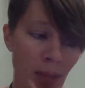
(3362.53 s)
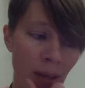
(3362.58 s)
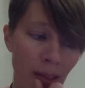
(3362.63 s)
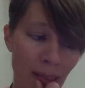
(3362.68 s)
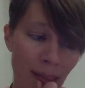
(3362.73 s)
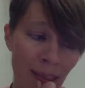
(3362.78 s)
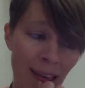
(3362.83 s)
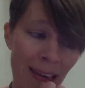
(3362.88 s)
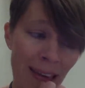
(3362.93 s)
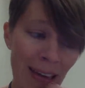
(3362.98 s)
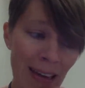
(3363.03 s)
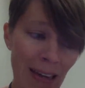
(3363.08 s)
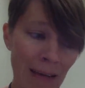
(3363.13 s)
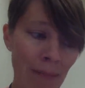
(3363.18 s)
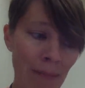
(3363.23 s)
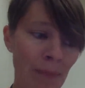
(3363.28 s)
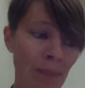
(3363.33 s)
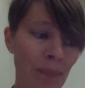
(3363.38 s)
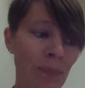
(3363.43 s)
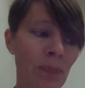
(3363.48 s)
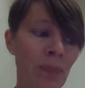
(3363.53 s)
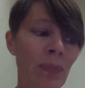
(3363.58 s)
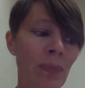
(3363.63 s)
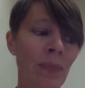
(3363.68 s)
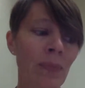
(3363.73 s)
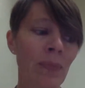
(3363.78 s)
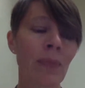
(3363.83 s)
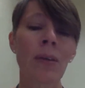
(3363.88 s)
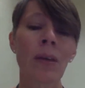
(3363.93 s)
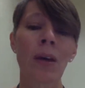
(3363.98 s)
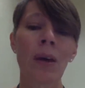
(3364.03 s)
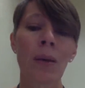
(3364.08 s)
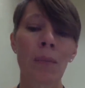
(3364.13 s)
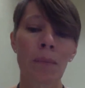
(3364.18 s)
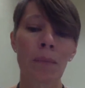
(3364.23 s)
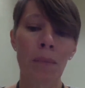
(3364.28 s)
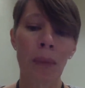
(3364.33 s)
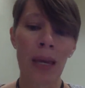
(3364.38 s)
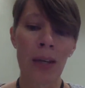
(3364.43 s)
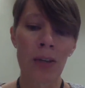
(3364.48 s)
Then
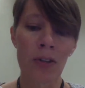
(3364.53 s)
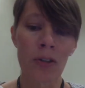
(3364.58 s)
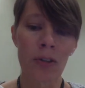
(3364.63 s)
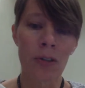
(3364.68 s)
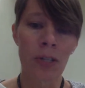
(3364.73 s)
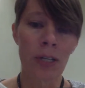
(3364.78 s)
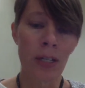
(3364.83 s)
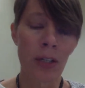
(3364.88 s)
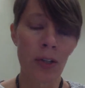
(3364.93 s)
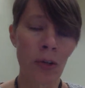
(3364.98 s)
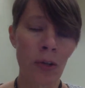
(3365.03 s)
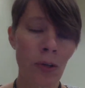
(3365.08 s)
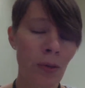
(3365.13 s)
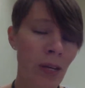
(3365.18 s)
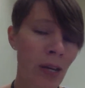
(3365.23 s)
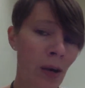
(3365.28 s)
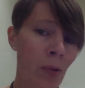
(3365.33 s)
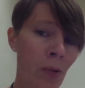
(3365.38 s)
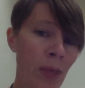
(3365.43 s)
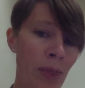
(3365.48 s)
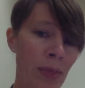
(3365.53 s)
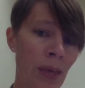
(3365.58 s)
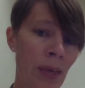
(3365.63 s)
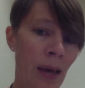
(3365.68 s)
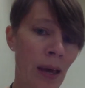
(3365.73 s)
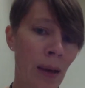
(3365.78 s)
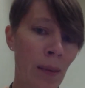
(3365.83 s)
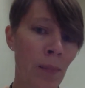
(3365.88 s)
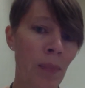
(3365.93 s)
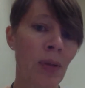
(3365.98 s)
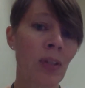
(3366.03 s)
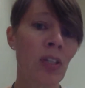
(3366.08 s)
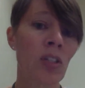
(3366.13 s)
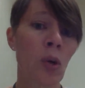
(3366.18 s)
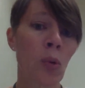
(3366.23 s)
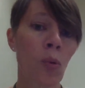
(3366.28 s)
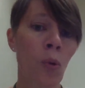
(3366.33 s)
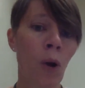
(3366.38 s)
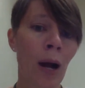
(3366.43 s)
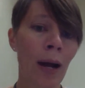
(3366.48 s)
make sure that you're there with them
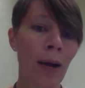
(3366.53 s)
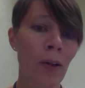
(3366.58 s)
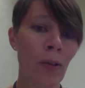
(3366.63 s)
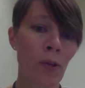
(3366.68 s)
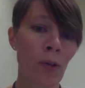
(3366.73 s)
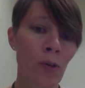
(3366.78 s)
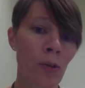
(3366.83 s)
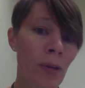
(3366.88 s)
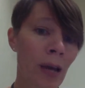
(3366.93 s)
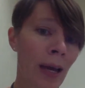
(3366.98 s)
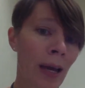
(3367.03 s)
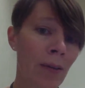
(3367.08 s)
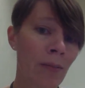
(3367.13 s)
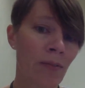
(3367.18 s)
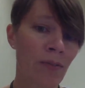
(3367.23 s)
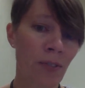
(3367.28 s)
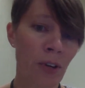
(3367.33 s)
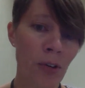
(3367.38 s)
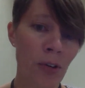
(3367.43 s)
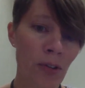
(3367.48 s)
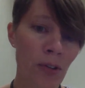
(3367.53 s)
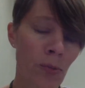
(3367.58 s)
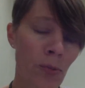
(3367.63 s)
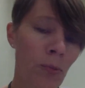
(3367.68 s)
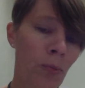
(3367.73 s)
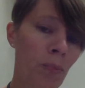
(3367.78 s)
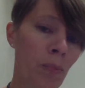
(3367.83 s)
to walk through that first